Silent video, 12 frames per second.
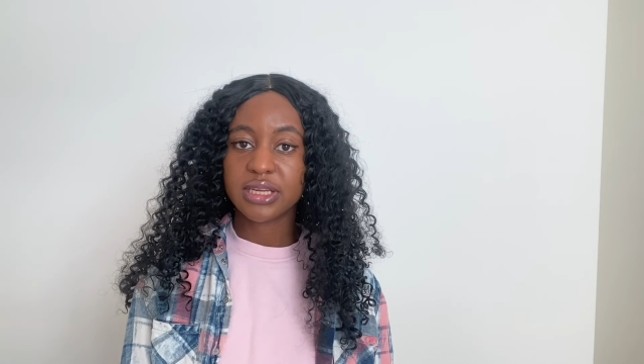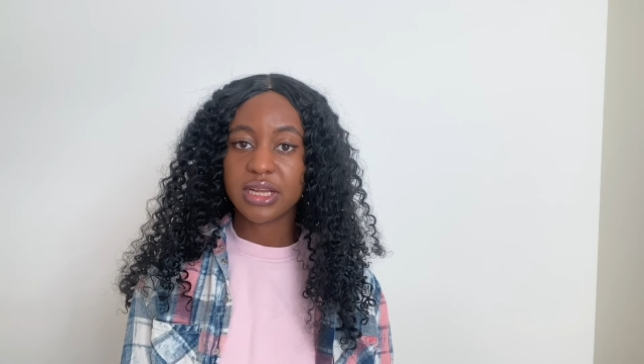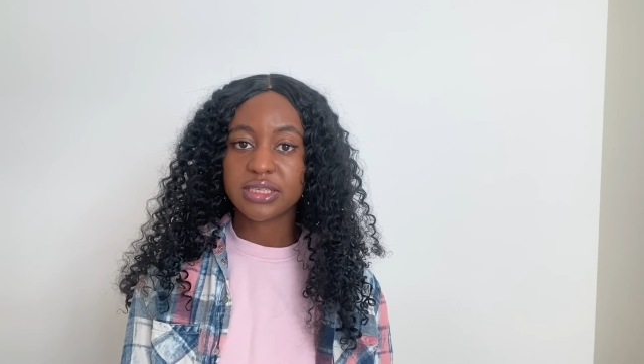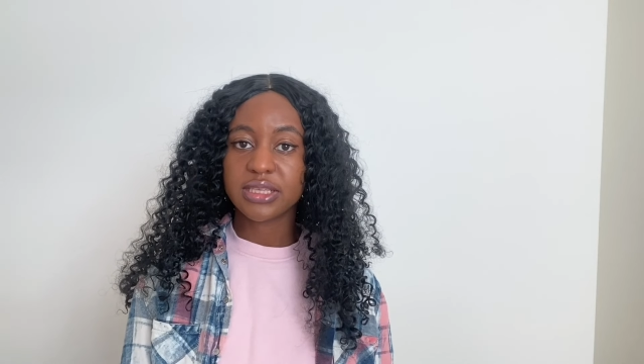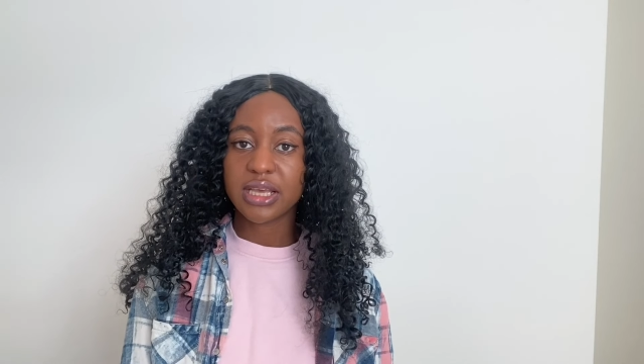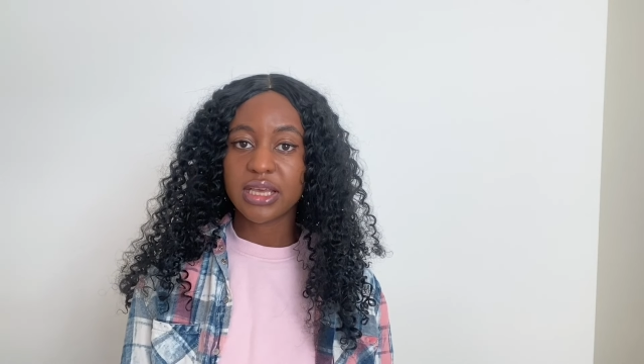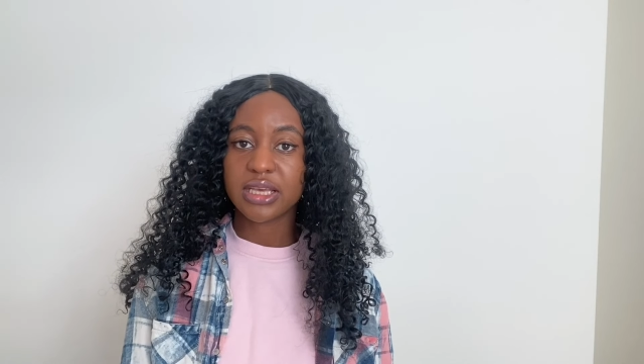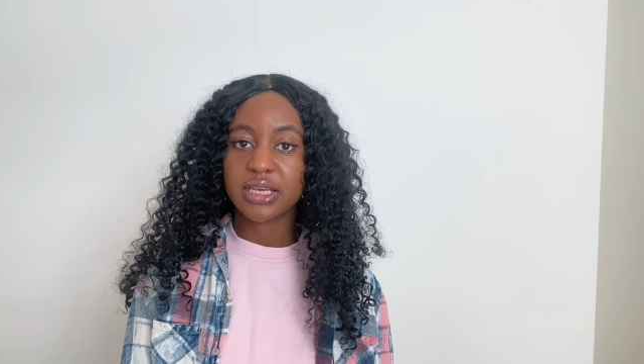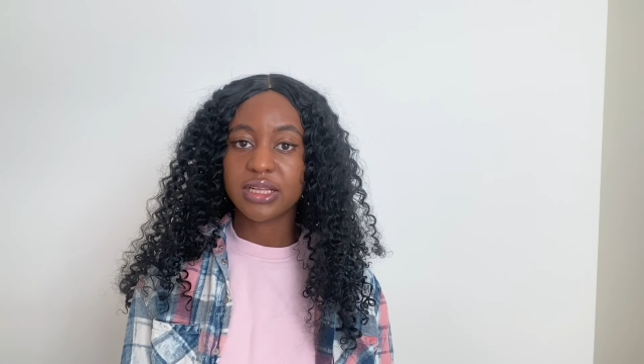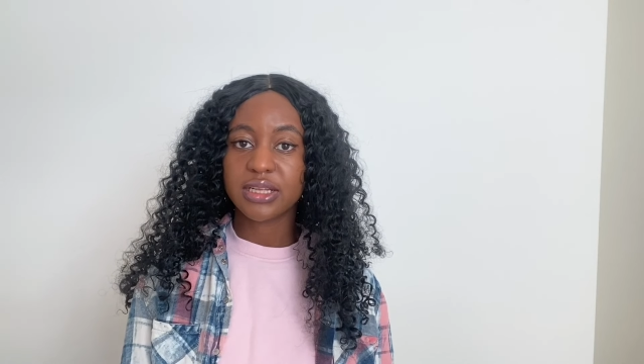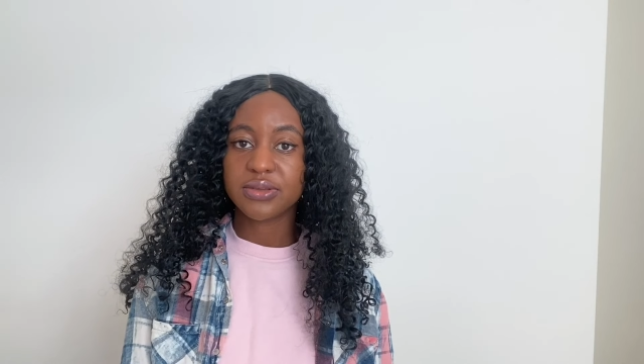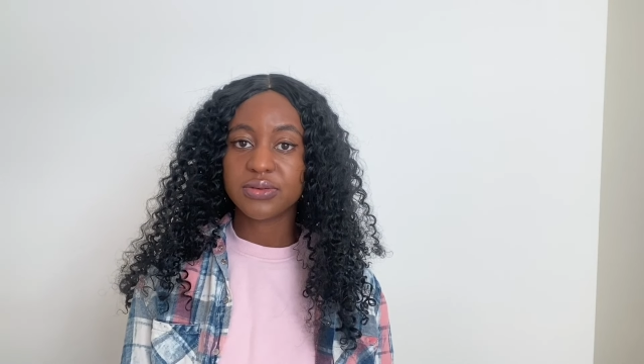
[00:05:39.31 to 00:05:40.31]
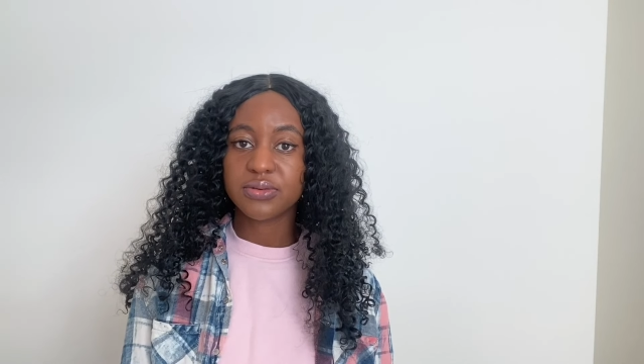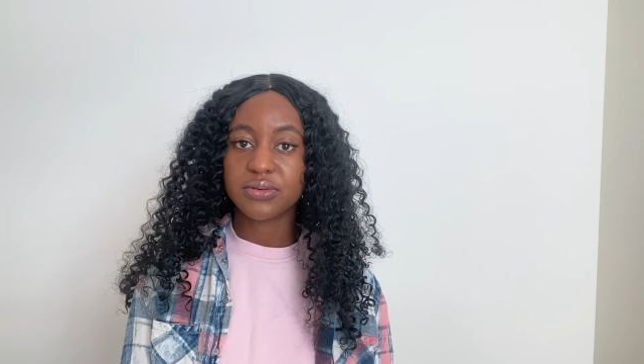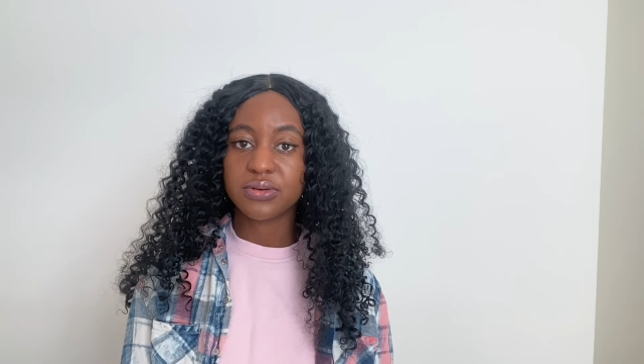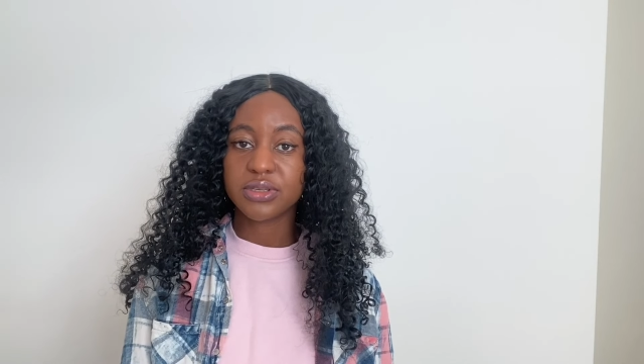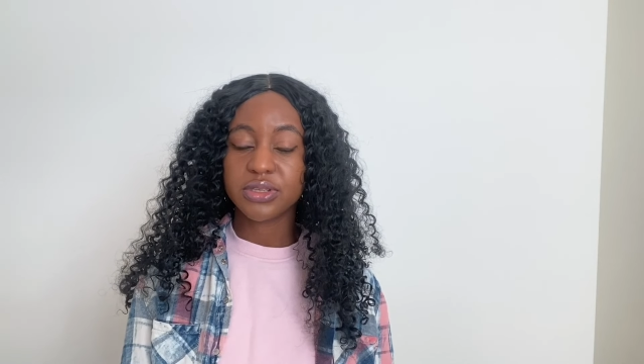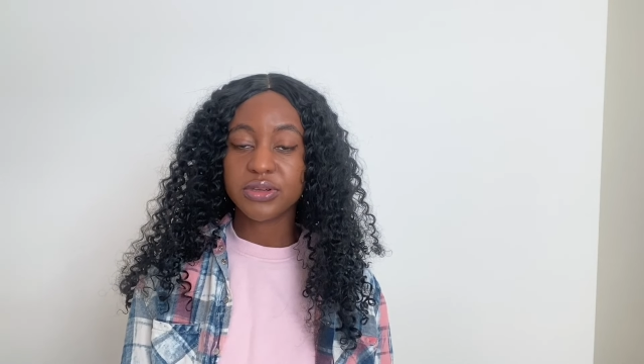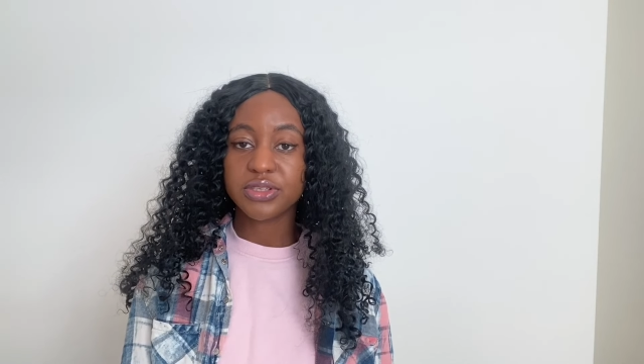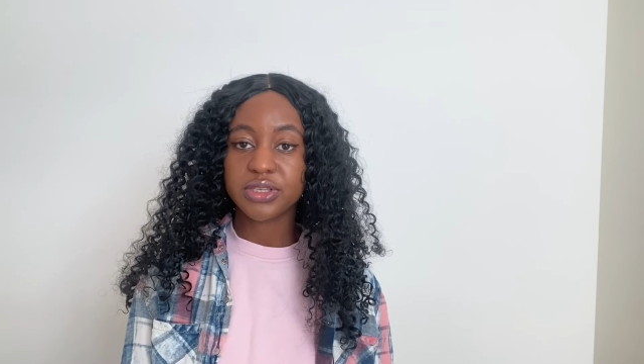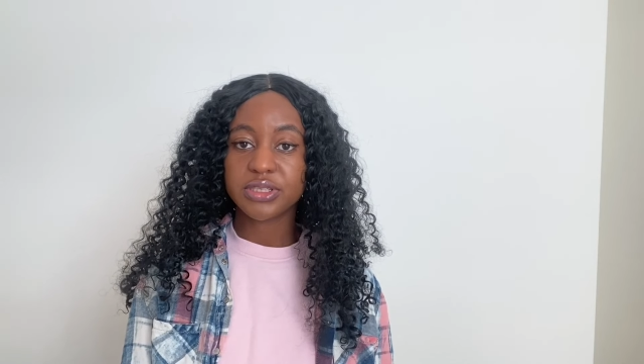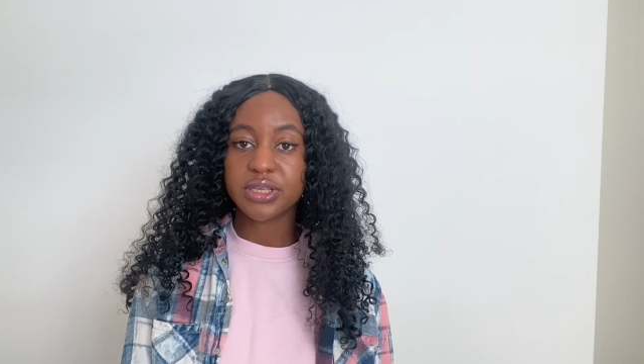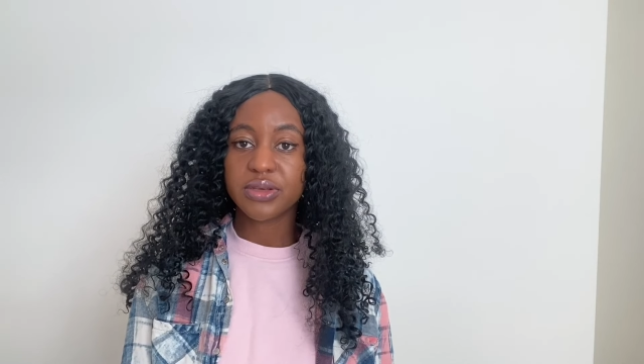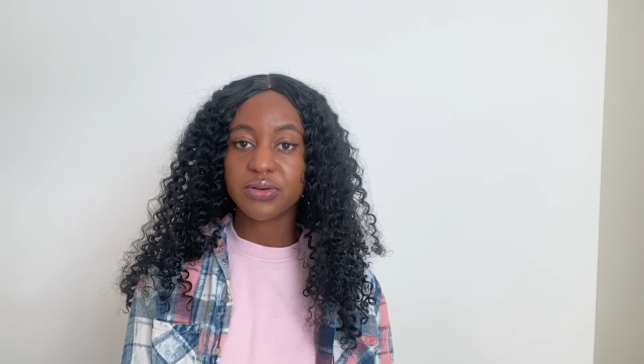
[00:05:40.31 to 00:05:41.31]
as a clinical associate
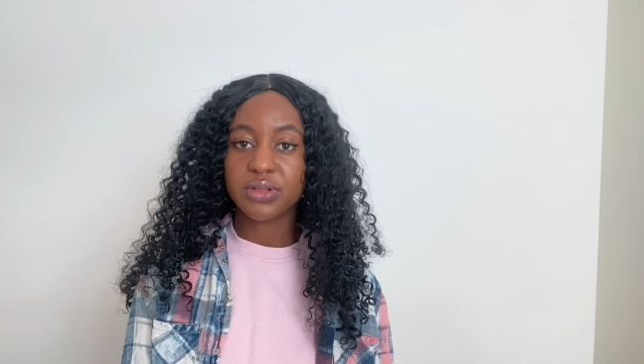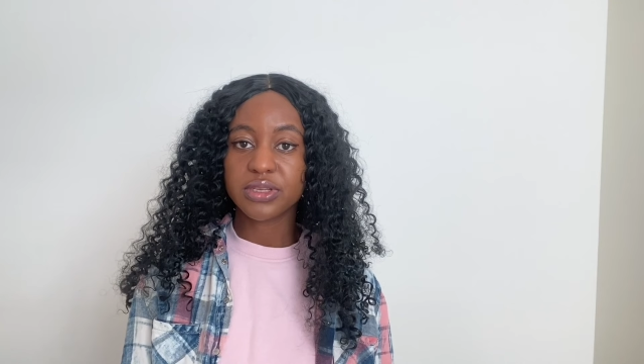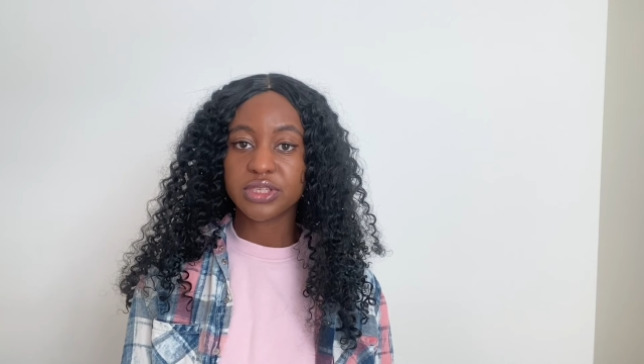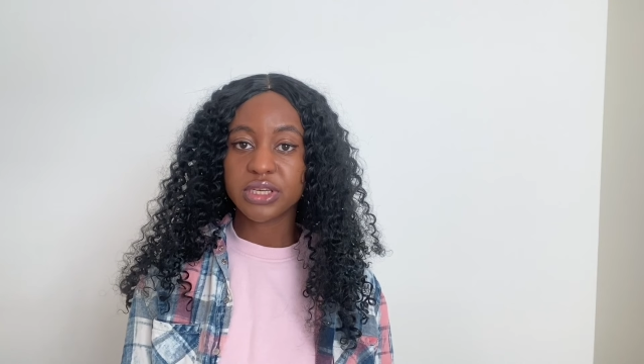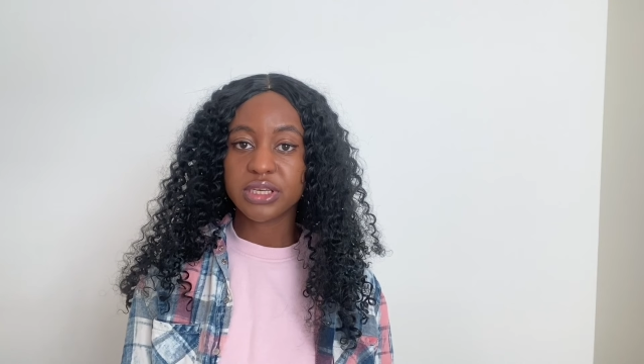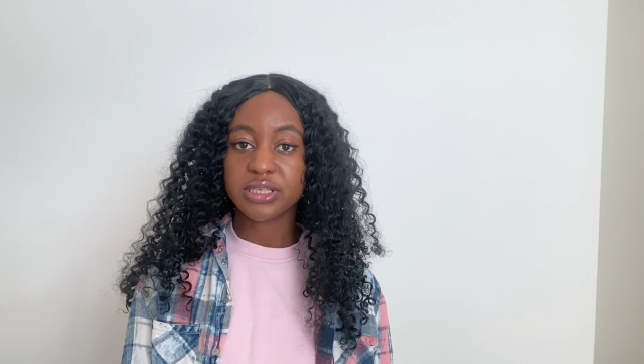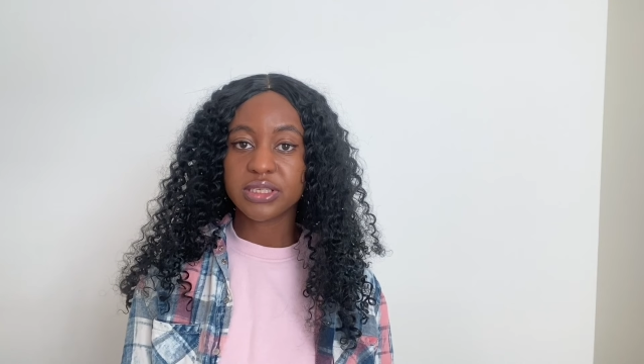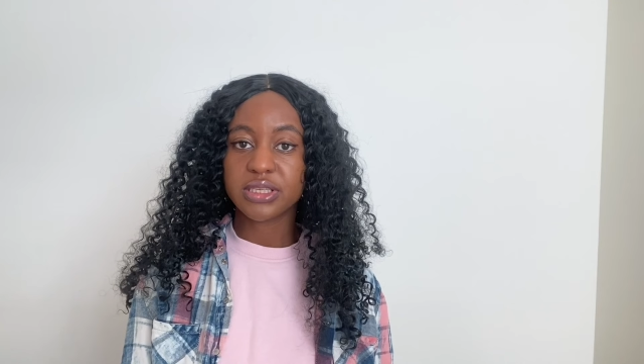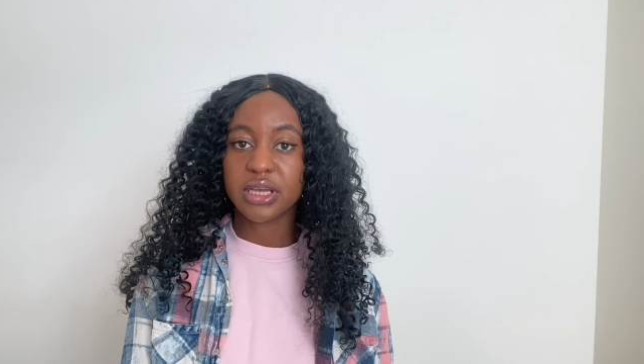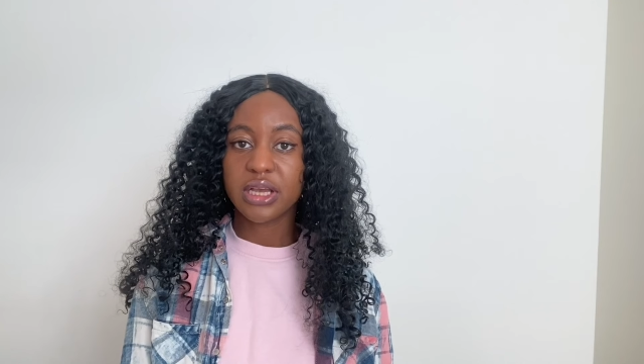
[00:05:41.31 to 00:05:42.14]
psychologist,